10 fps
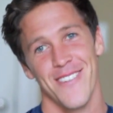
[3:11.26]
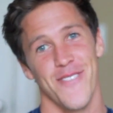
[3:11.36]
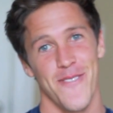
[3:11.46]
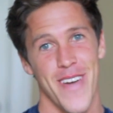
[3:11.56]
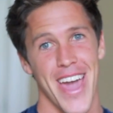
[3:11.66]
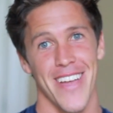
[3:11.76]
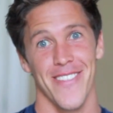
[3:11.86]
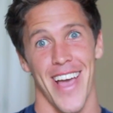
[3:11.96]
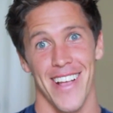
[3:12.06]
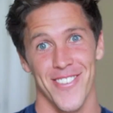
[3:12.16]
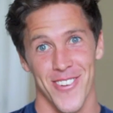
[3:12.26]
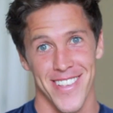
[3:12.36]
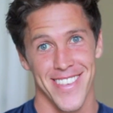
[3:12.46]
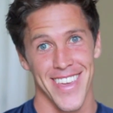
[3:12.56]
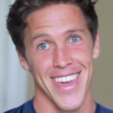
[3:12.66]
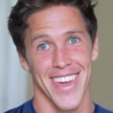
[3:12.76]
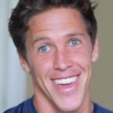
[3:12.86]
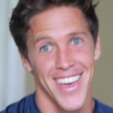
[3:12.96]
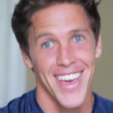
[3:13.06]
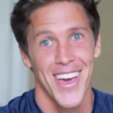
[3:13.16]
But man, as you can
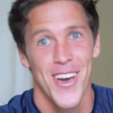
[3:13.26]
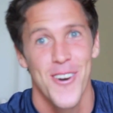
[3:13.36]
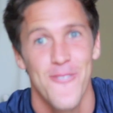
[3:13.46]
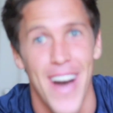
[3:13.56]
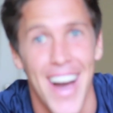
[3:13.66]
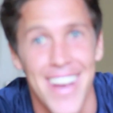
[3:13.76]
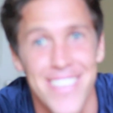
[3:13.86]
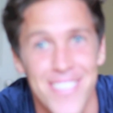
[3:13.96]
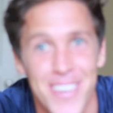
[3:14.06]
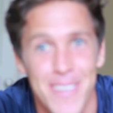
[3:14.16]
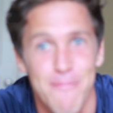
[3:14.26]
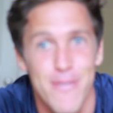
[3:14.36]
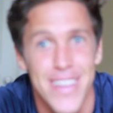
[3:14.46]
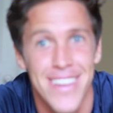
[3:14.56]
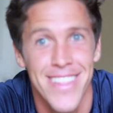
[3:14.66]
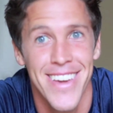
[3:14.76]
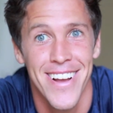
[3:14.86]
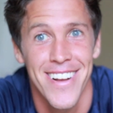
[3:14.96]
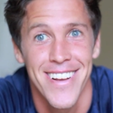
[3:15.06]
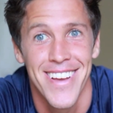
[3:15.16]
see, my eyes are looking pretty
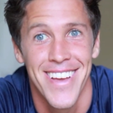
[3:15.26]
clear.